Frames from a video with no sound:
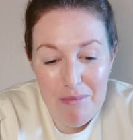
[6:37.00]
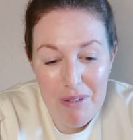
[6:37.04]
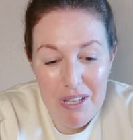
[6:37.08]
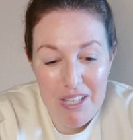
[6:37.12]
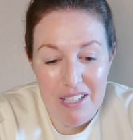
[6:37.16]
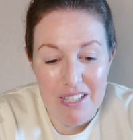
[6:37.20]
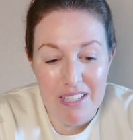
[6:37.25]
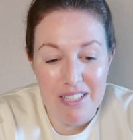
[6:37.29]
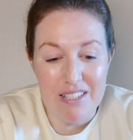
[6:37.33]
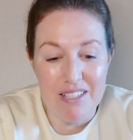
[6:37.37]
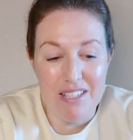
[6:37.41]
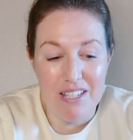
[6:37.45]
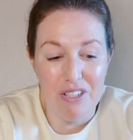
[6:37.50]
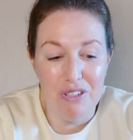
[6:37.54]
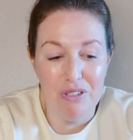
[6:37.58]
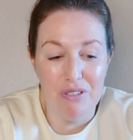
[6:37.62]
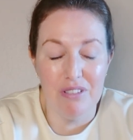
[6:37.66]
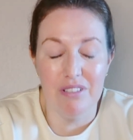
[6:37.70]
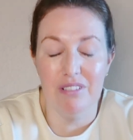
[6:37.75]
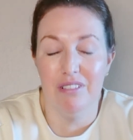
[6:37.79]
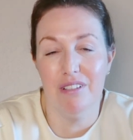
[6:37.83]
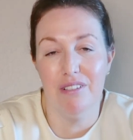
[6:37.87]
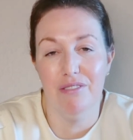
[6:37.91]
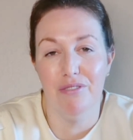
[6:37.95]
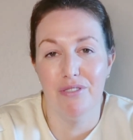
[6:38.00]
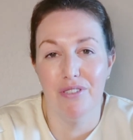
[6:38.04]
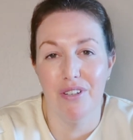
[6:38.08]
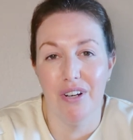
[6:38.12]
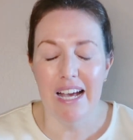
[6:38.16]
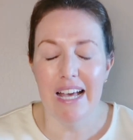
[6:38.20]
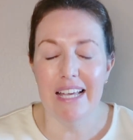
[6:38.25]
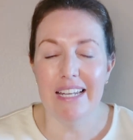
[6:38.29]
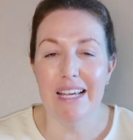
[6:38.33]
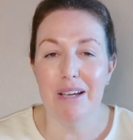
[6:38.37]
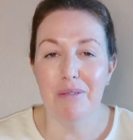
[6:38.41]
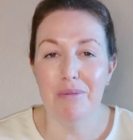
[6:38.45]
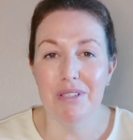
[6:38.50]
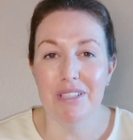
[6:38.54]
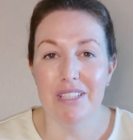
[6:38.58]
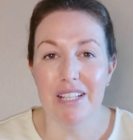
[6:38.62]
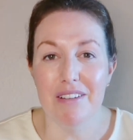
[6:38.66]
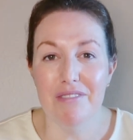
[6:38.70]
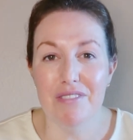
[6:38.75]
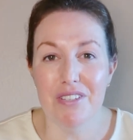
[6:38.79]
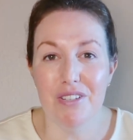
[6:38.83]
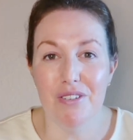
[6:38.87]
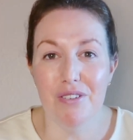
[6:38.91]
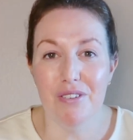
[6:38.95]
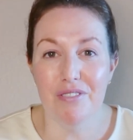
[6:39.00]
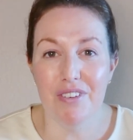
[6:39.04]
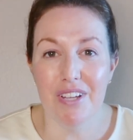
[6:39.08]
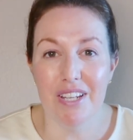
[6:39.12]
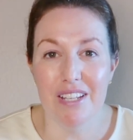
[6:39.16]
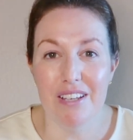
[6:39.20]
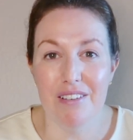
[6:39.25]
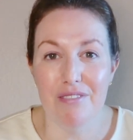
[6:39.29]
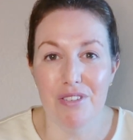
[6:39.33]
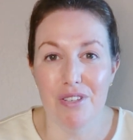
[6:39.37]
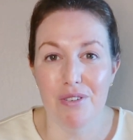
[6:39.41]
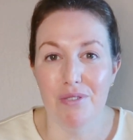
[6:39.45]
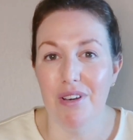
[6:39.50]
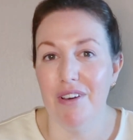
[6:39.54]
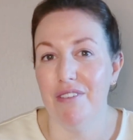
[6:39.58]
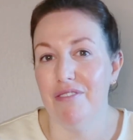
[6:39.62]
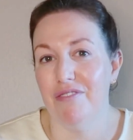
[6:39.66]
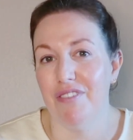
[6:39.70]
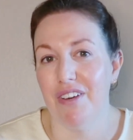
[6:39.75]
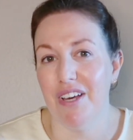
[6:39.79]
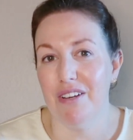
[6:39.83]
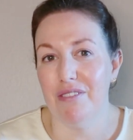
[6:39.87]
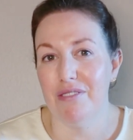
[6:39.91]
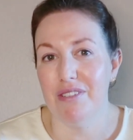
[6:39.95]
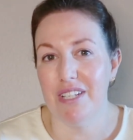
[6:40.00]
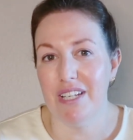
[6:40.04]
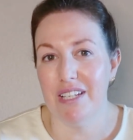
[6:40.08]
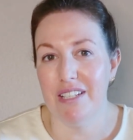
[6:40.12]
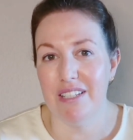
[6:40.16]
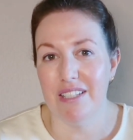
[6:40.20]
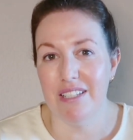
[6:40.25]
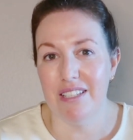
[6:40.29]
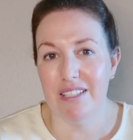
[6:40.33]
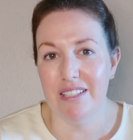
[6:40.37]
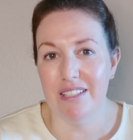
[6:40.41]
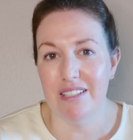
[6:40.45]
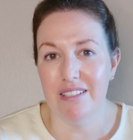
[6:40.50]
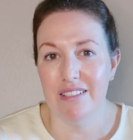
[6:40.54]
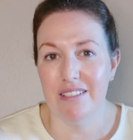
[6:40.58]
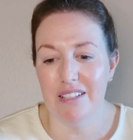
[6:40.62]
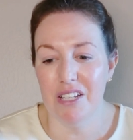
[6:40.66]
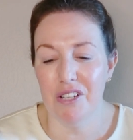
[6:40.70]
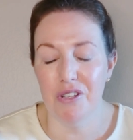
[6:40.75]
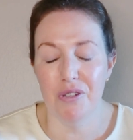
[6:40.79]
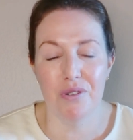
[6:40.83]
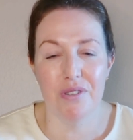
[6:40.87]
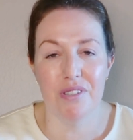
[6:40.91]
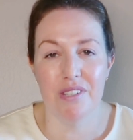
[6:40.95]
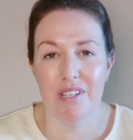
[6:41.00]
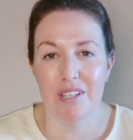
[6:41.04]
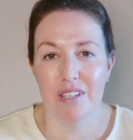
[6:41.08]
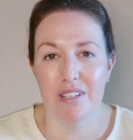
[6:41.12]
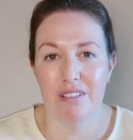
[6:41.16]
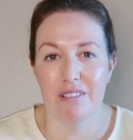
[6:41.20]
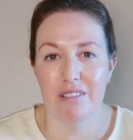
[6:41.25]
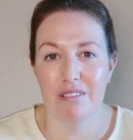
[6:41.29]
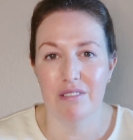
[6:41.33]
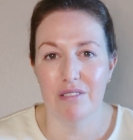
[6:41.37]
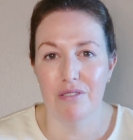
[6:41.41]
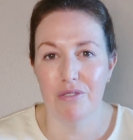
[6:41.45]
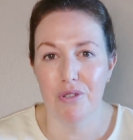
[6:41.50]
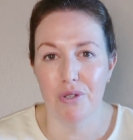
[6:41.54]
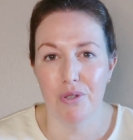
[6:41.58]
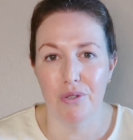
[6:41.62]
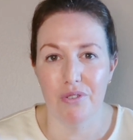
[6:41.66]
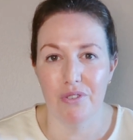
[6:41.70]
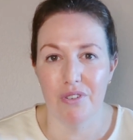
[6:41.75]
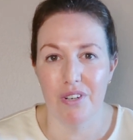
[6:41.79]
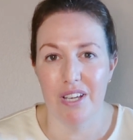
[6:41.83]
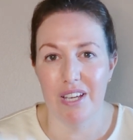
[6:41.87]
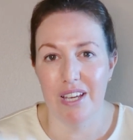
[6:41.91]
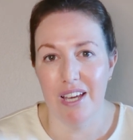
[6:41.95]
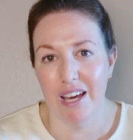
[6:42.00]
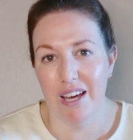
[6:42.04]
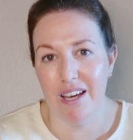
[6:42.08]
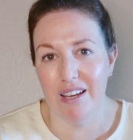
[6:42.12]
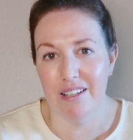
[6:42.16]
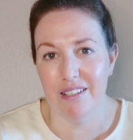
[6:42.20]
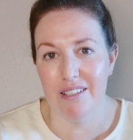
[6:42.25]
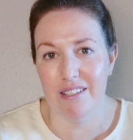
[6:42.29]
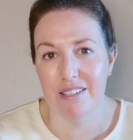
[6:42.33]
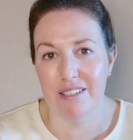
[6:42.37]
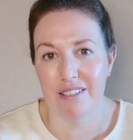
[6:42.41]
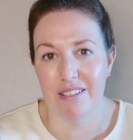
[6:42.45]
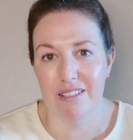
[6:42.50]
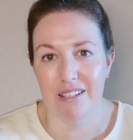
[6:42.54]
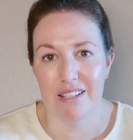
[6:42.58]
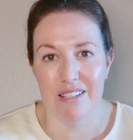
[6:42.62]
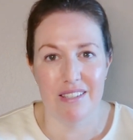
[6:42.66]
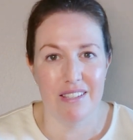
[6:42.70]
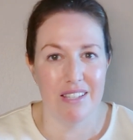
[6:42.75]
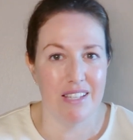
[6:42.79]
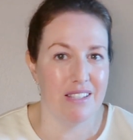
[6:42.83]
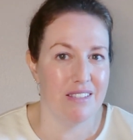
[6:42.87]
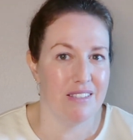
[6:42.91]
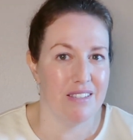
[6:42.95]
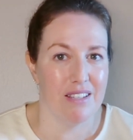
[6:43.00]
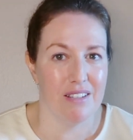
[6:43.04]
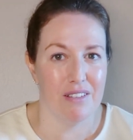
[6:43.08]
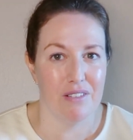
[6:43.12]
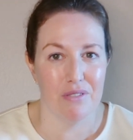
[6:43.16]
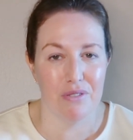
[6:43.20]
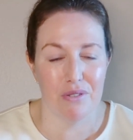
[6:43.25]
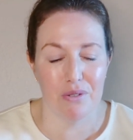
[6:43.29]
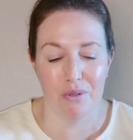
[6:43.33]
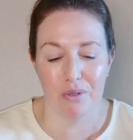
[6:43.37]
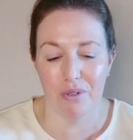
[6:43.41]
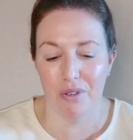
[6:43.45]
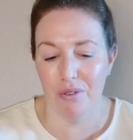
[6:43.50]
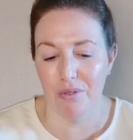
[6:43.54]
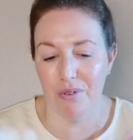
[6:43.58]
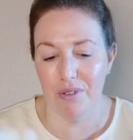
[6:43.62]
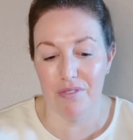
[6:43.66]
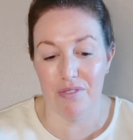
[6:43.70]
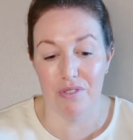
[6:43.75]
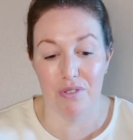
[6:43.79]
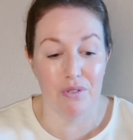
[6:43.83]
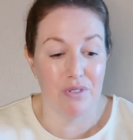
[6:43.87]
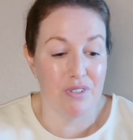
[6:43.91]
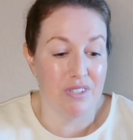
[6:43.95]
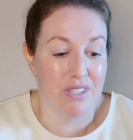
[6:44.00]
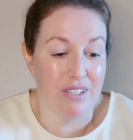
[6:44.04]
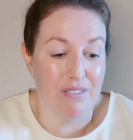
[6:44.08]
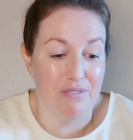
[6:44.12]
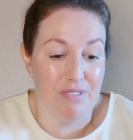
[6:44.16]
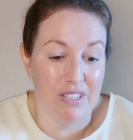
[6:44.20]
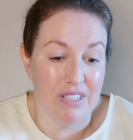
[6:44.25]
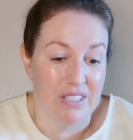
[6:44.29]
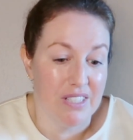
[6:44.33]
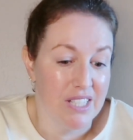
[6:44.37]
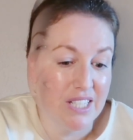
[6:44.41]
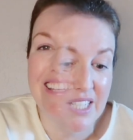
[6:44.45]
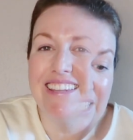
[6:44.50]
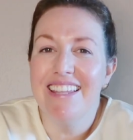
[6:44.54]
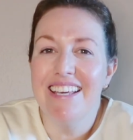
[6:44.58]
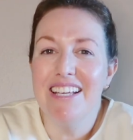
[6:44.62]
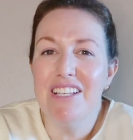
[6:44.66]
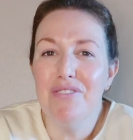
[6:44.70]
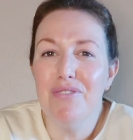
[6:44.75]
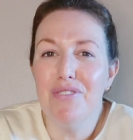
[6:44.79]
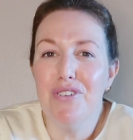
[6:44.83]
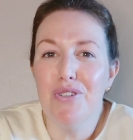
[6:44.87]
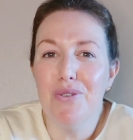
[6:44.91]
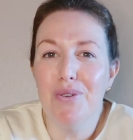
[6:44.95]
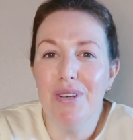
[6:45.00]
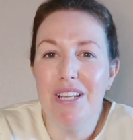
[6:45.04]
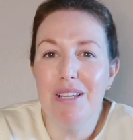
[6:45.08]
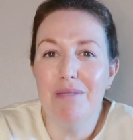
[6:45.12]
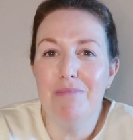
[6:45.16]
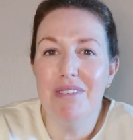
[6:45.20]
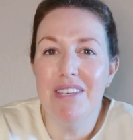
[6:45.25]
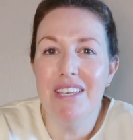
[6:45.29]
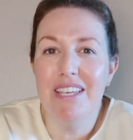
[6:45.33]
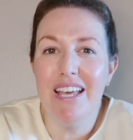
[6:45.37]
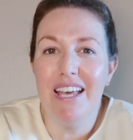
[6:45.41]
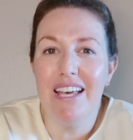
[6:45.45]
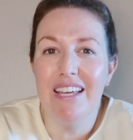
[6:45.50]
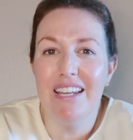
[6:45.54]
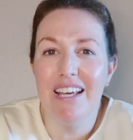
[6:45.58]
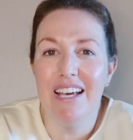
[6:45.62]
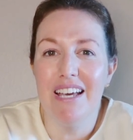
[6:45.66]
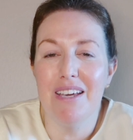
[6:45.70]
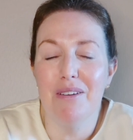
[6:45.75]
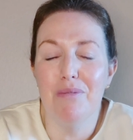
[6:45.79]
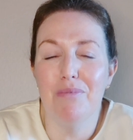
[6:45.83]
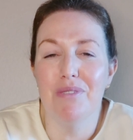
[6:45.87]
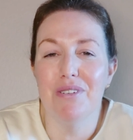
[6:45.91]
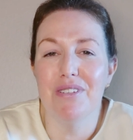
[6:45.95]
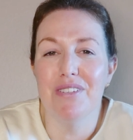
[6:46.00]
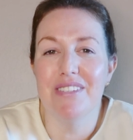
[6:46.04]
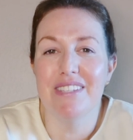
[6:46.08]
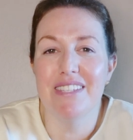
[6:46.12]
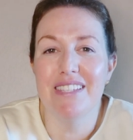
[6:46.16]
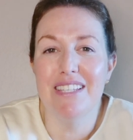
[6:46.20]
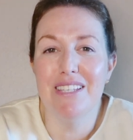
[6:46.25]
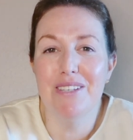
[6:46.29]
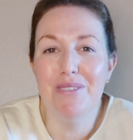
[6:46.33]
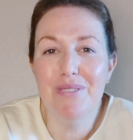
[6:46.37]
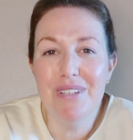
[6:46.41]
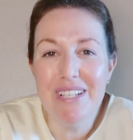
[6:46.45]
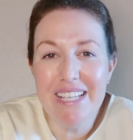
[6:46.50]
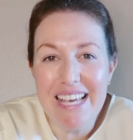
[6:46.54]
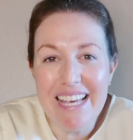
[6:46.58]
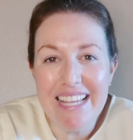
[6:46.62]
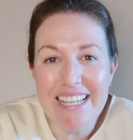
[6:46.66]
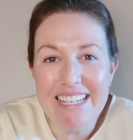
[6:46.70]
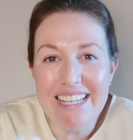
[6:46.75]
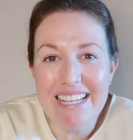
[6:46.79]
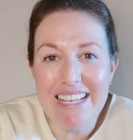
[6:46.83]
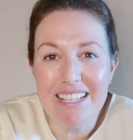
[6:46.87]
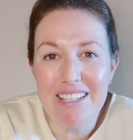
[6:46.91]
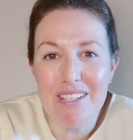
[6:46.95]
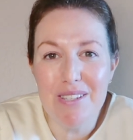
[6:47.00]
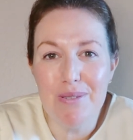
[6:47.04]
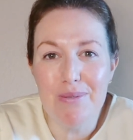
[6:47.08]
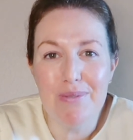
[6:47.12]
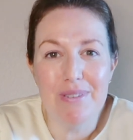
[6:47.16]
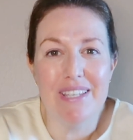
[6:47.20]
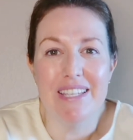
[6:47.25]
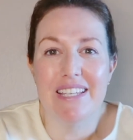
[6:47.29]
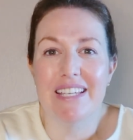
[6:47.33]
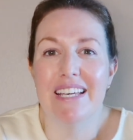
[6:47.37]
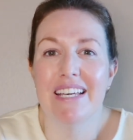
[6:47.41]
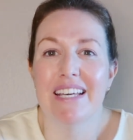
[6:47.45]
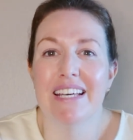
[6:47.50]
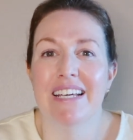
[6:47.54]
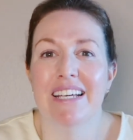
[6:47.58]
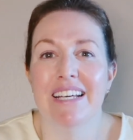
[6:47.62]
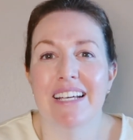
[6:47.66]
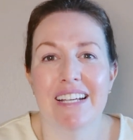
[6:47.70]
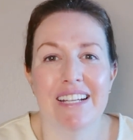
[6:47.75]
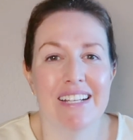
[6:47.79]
I might continue to look for. And I would love to know if any of you have found any interesting jewelry at estate sales or thrift stores even. Thanks for joining me and I will see you again next week.